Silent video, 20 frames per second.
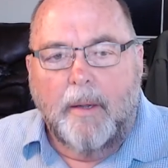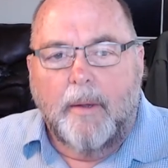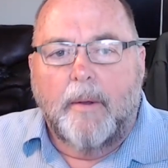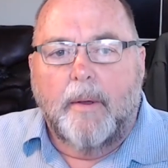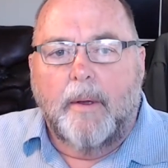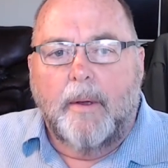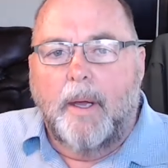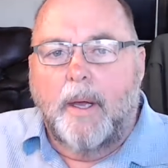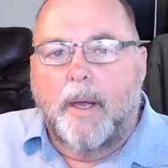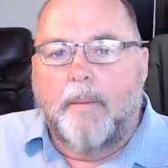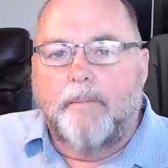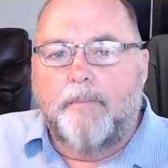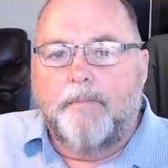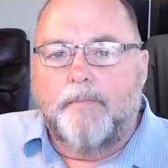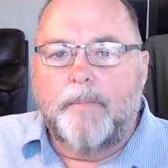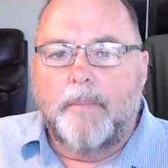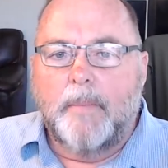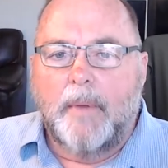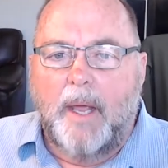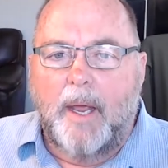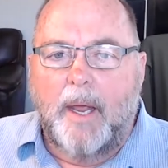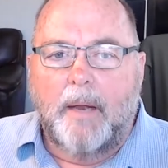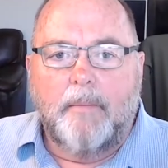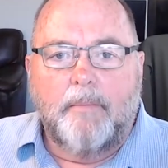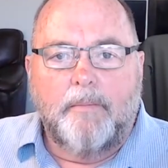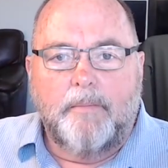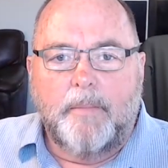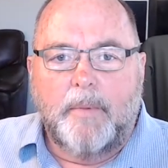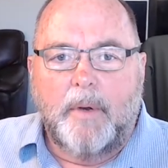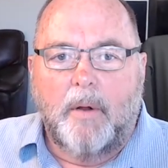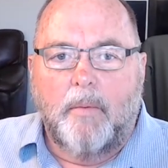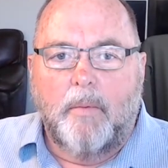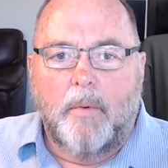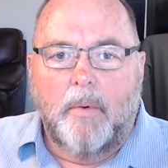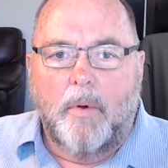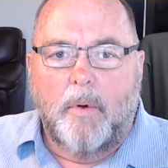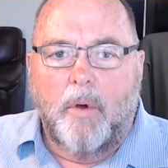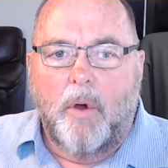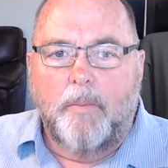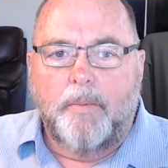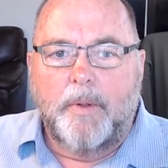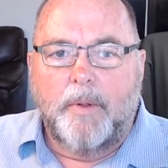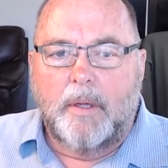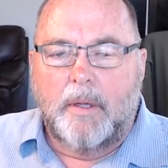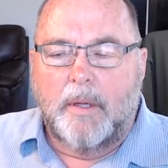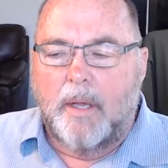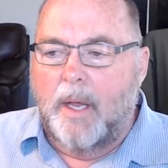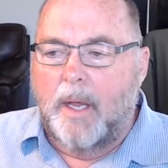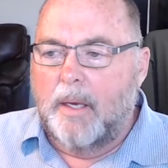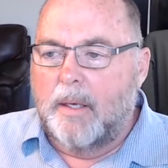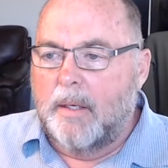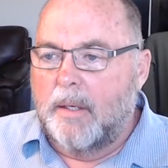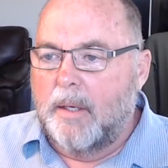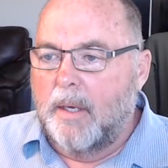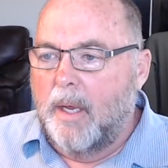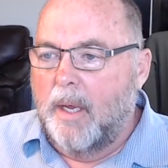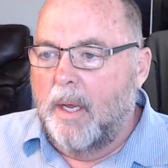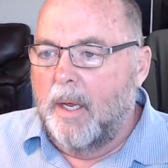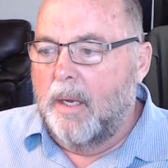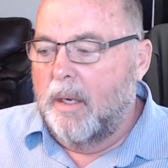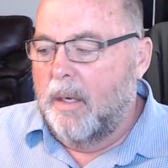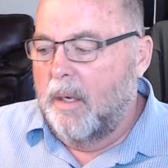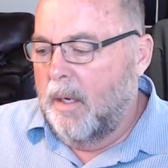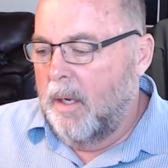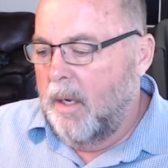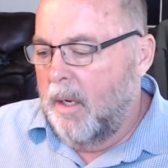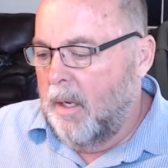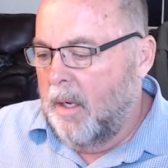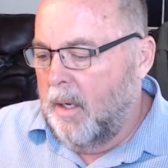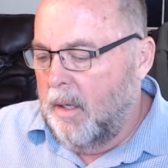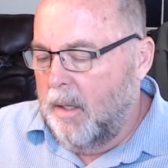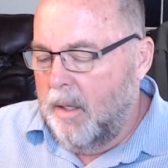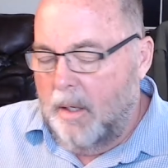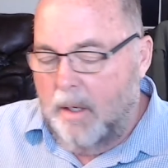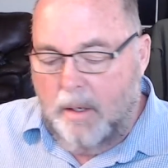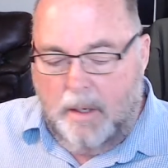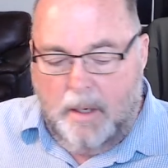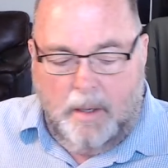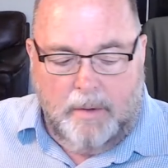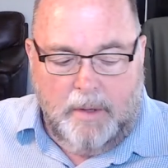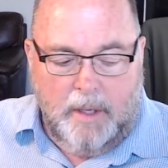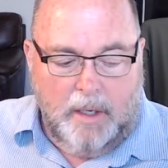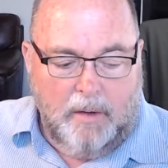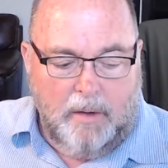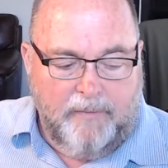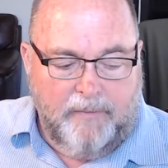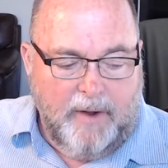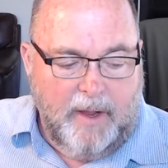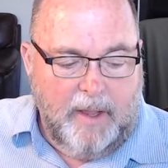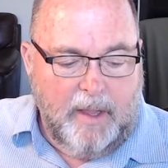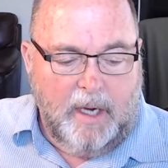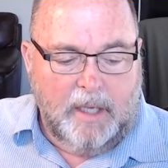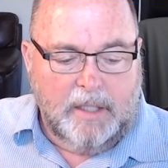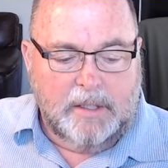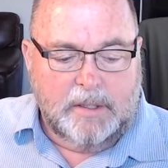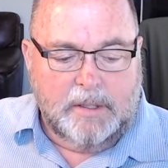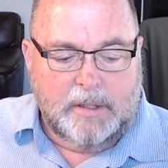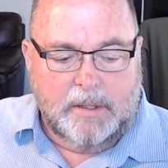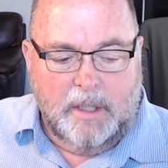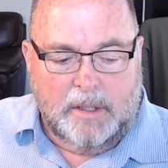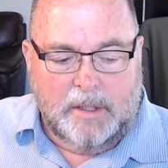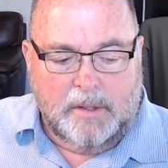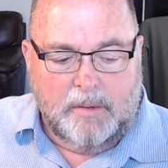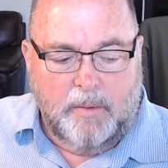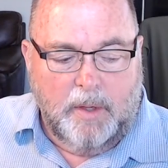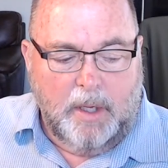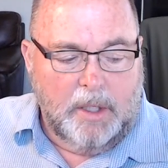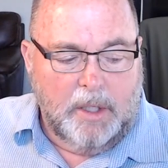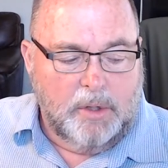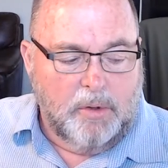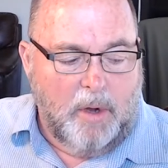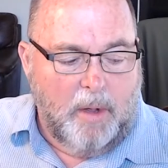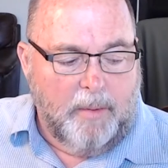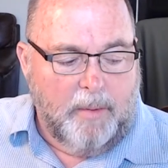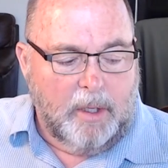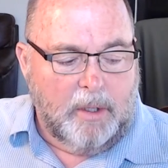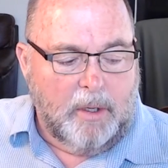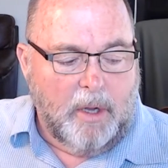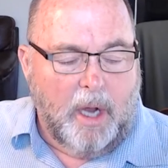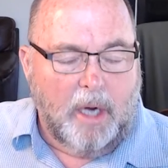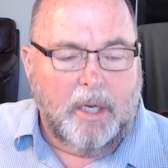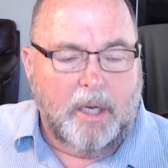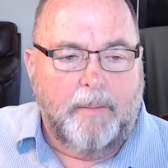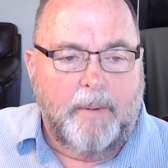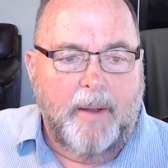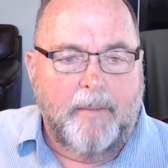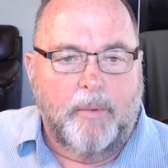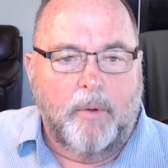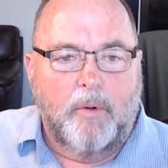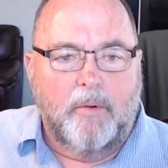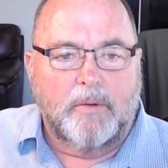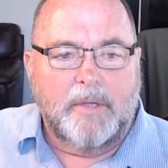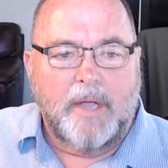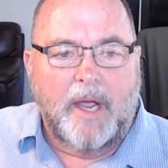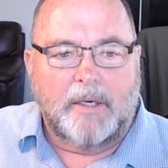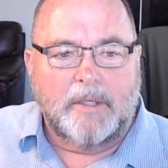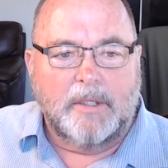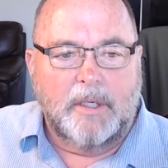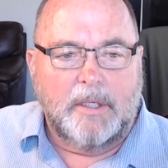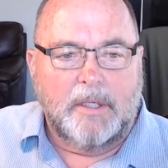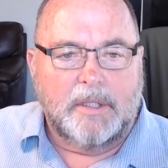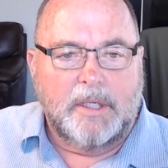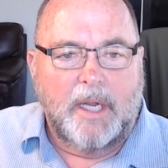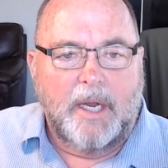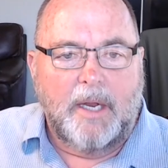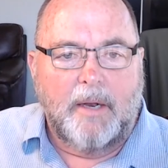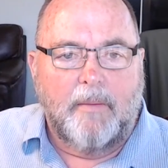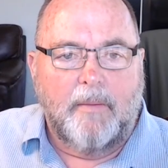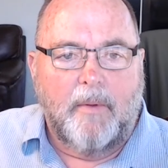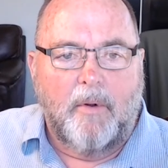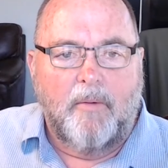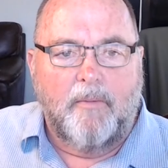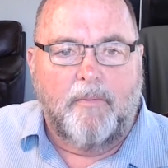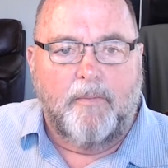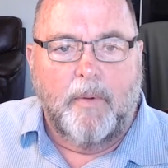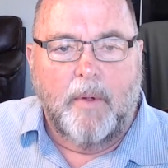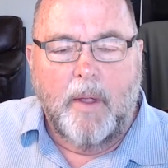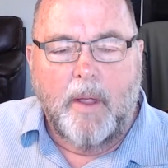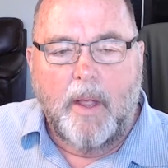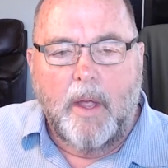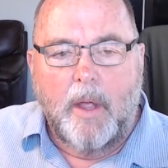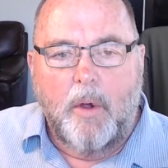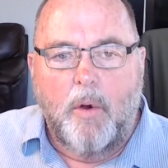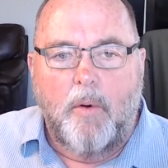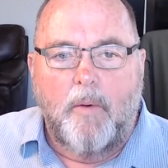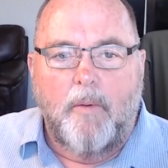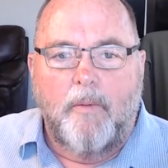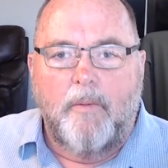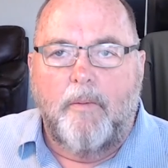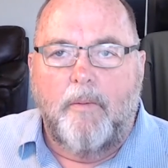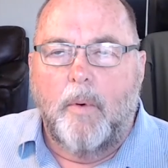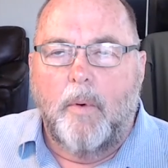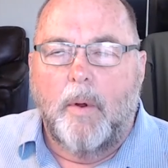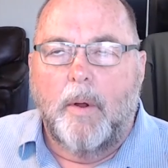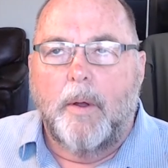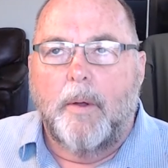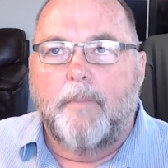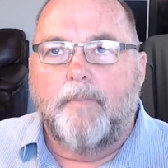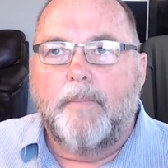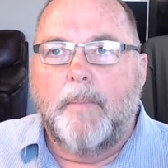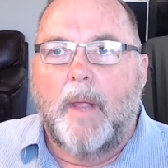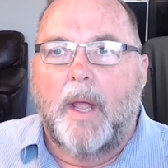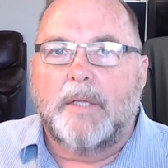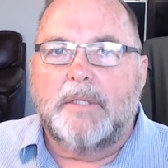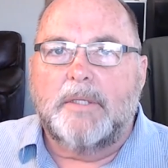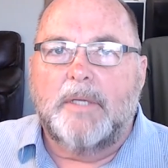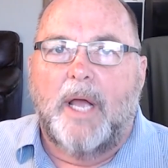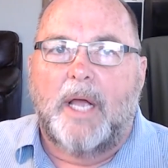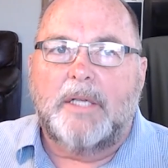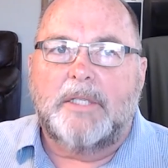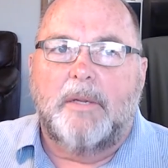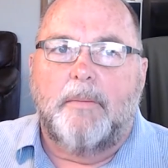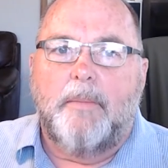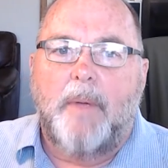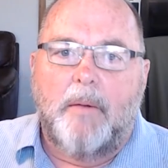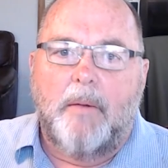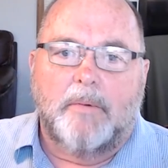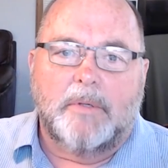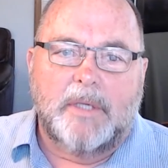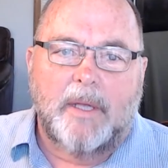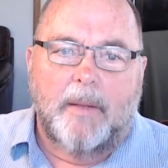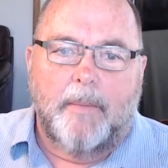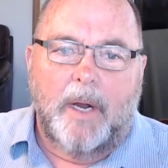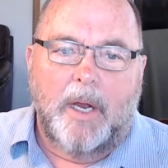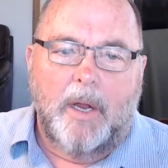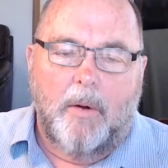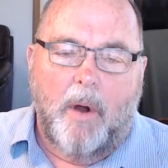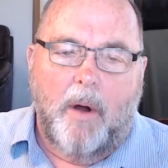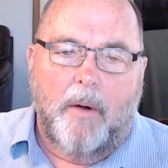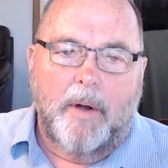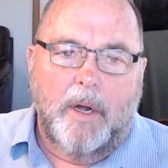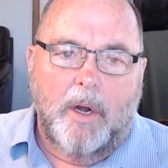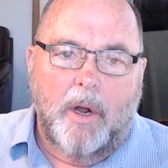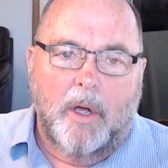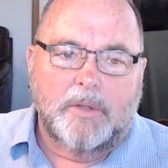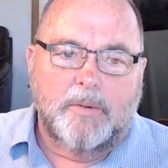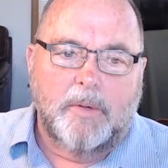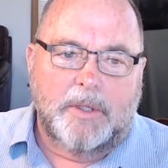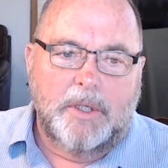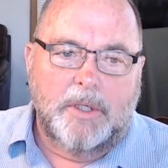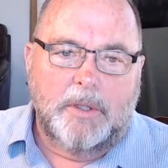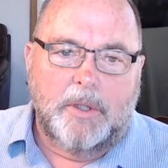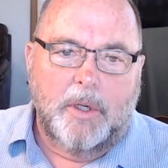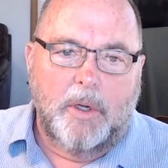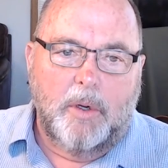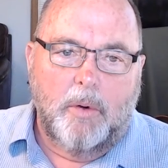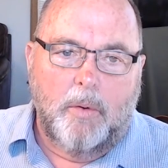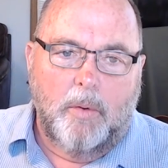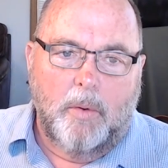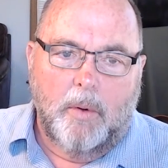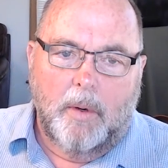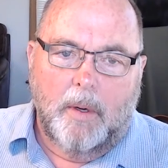And hope that I think you'll find that it's really enjoyable to talk to people who's actually seen who it's nice to meet with somebody who already knows what you do